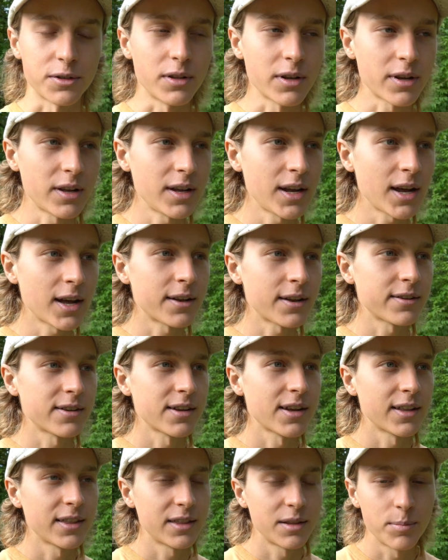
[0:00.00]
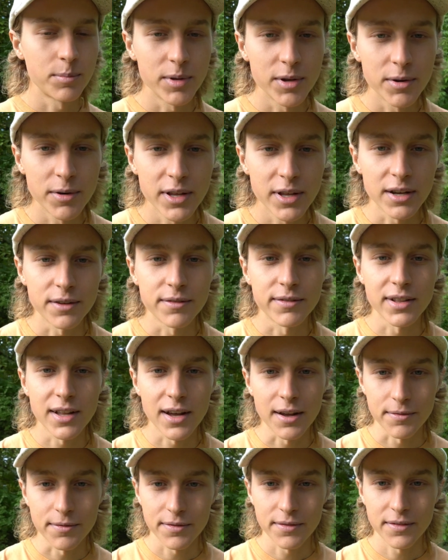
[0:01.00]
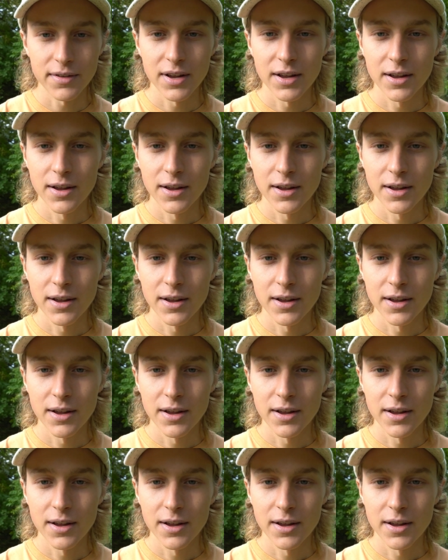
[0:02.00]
looking at the beauty of life.